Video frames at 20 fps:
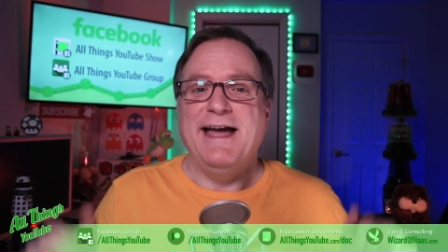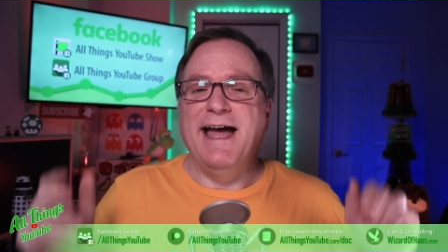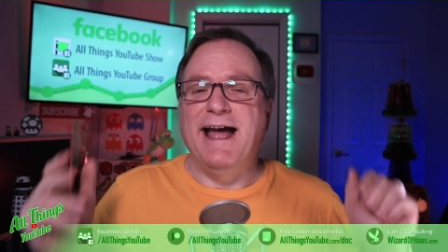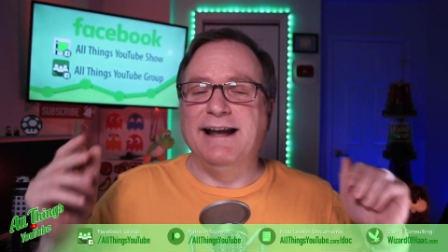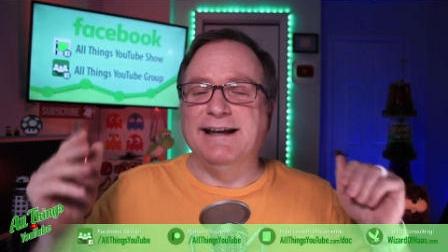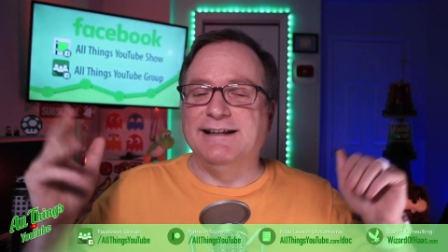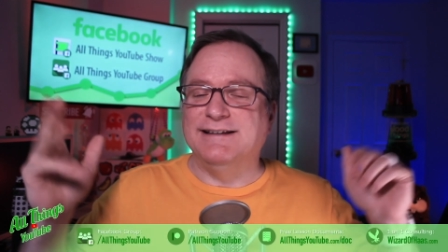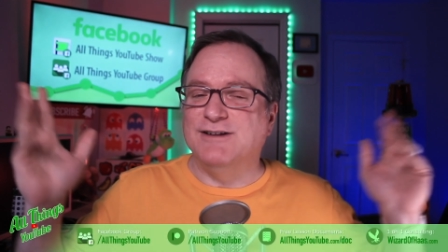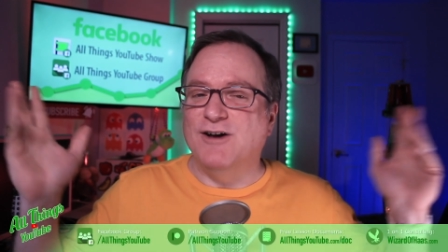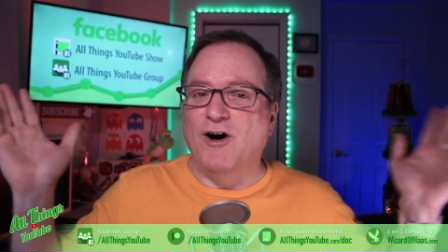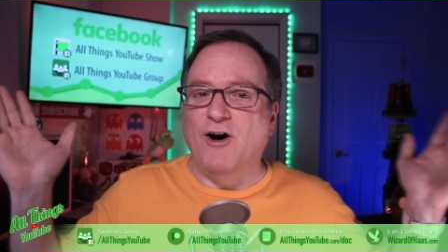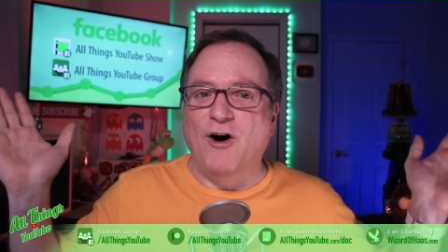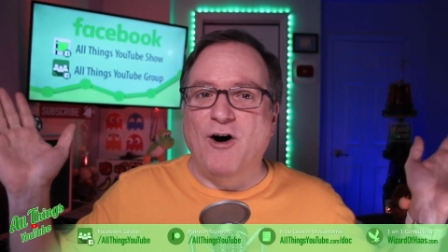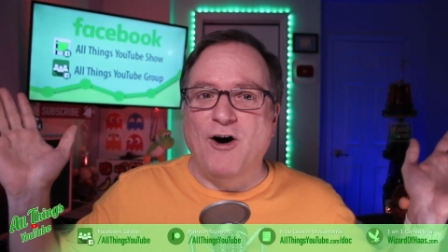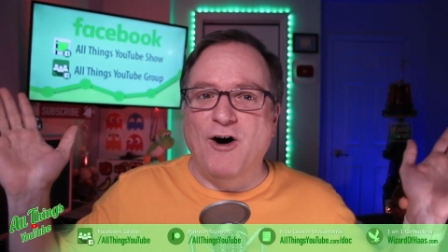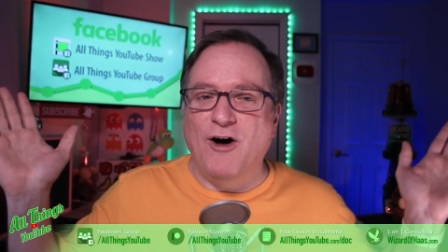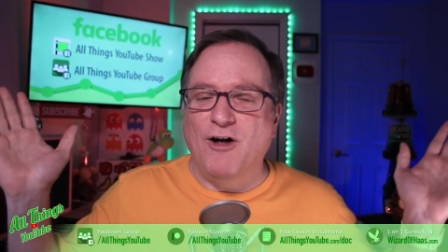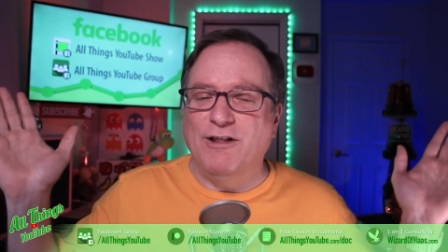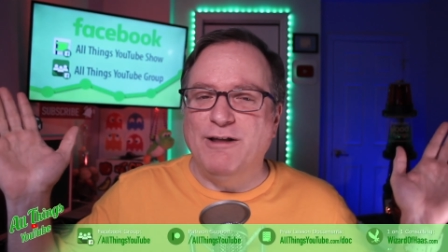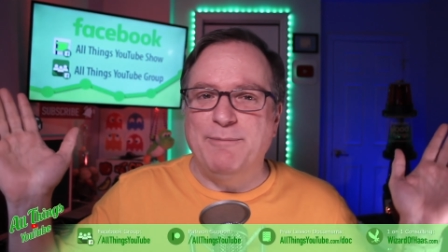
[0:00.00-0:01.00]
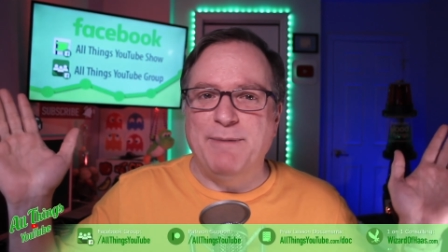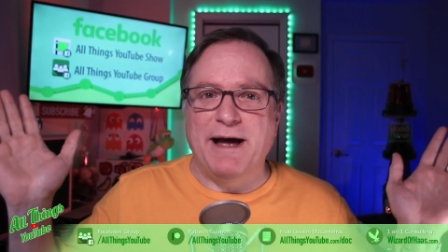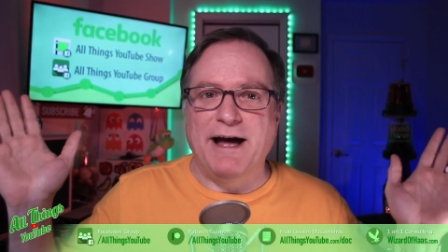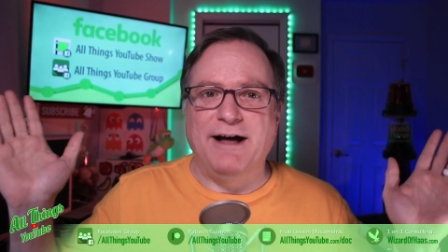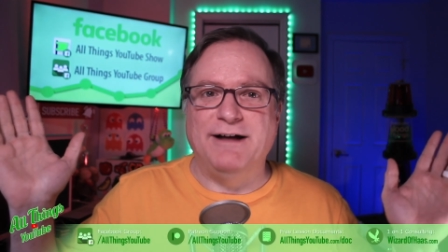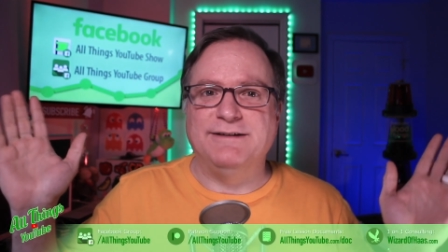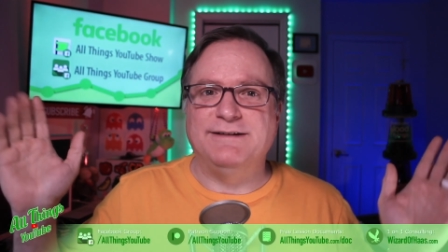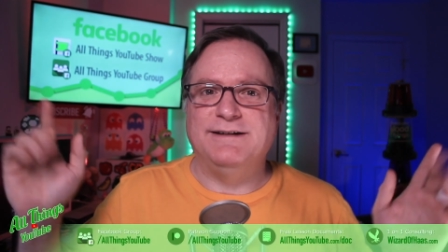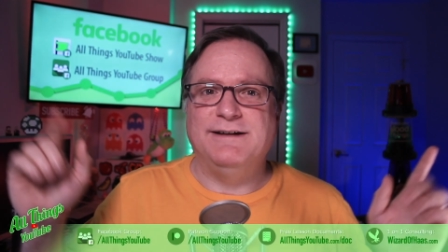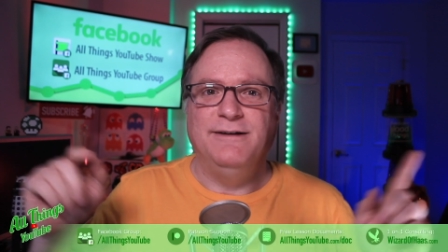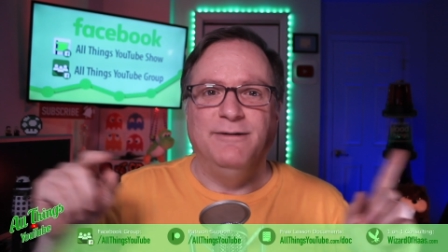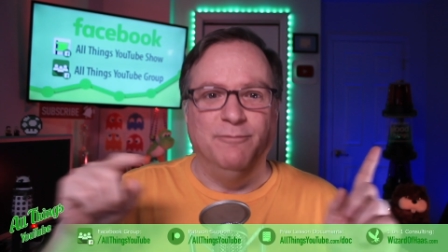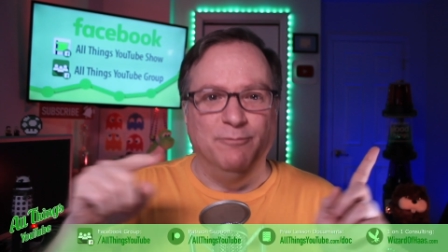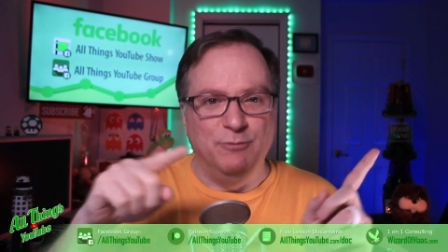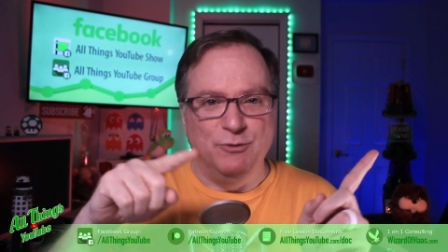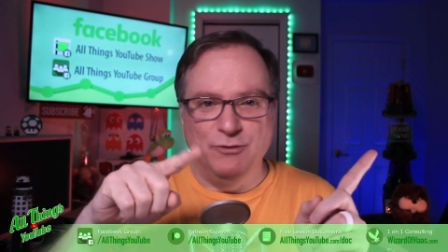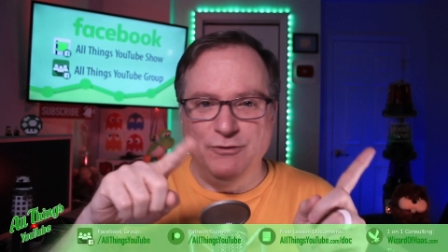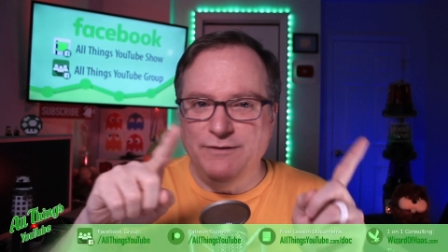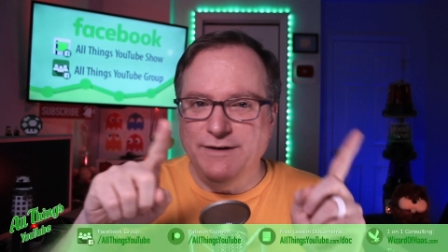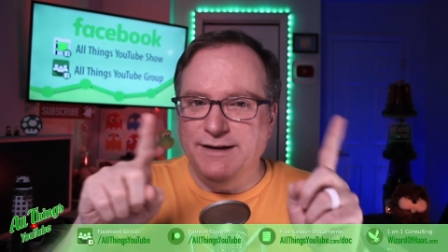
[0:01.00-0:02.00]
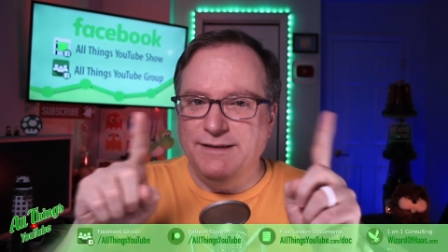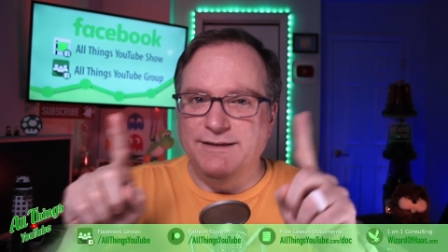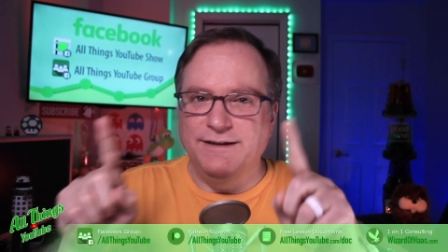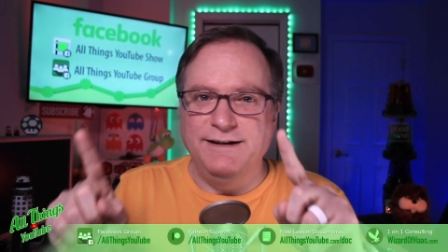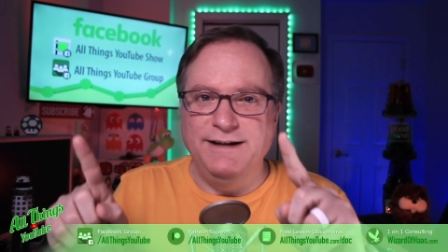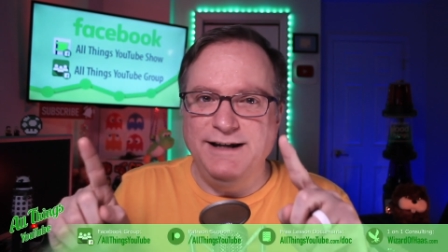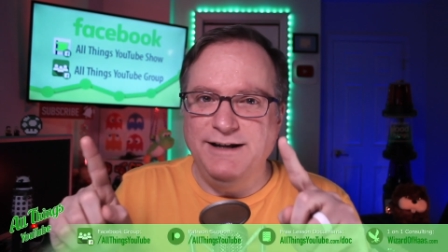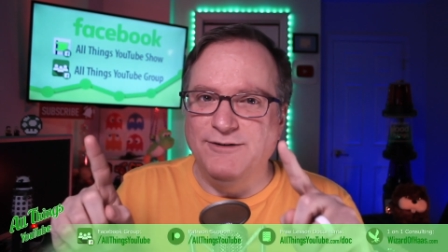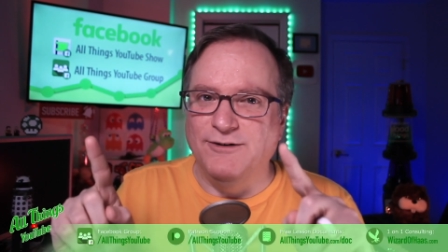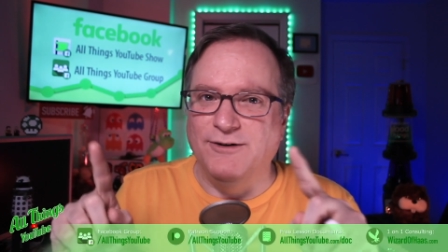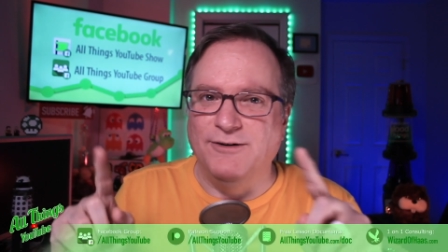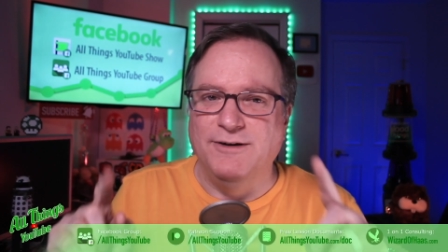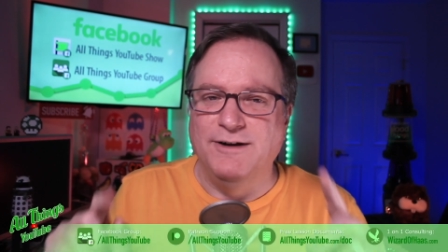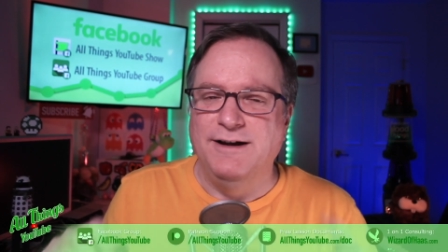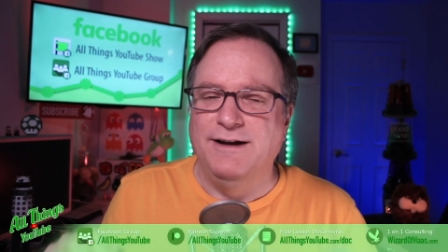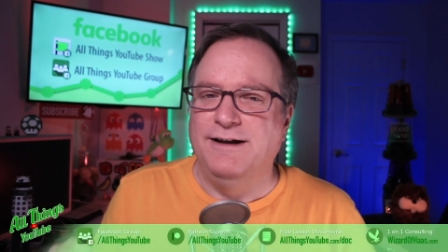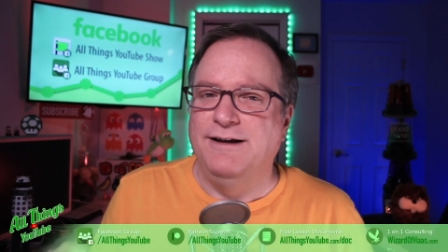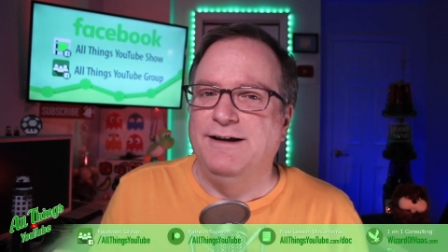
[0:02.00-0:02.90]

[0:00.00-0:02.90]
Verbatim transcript: And it's all about moving the needle.